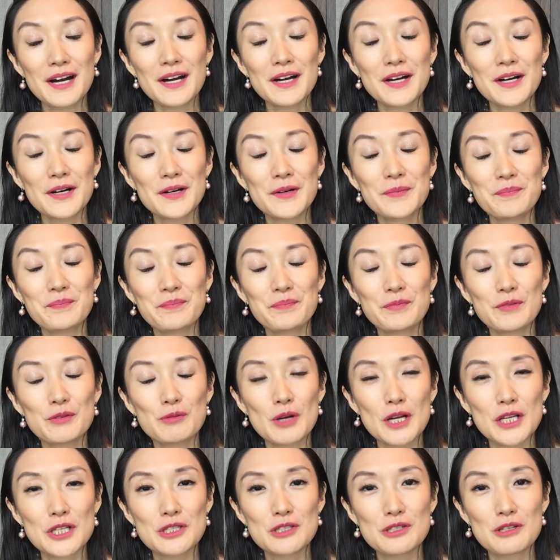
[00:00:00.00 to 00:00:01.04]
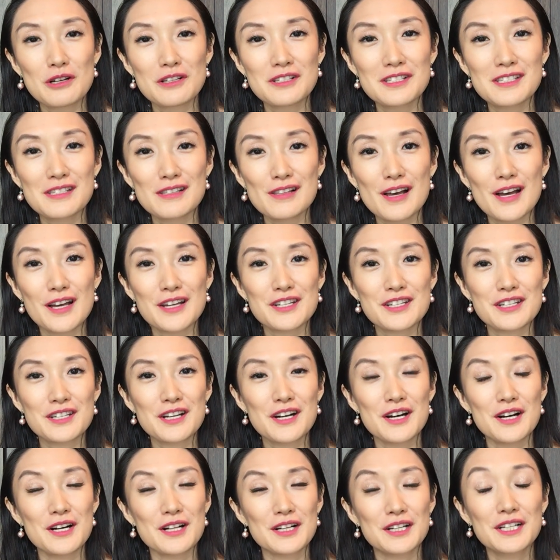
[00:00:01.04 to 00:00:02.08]
um, restaurant slash
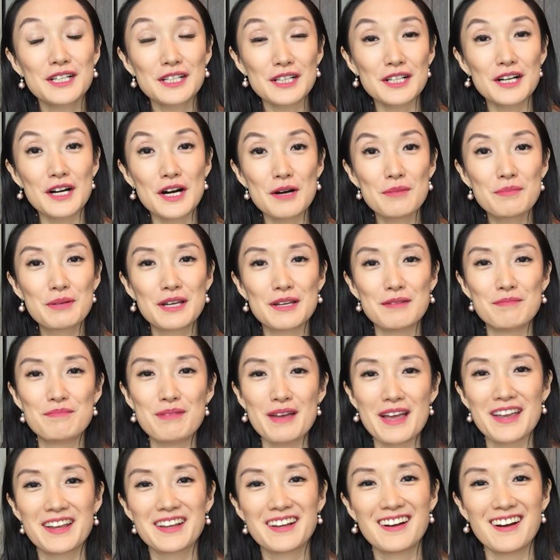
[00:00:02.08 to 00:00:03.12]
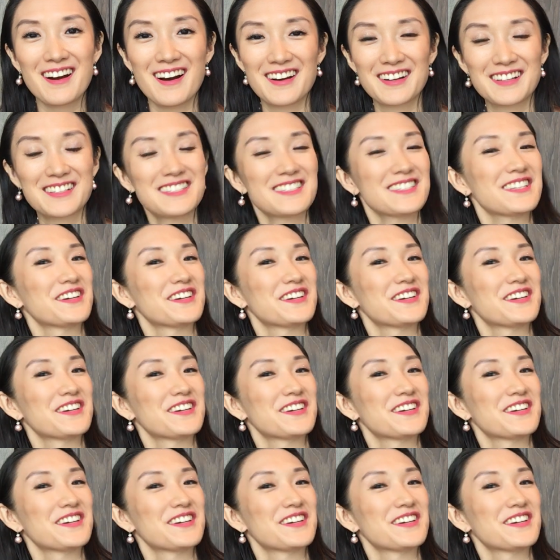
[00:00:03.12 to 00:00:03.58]
club in Bangkok.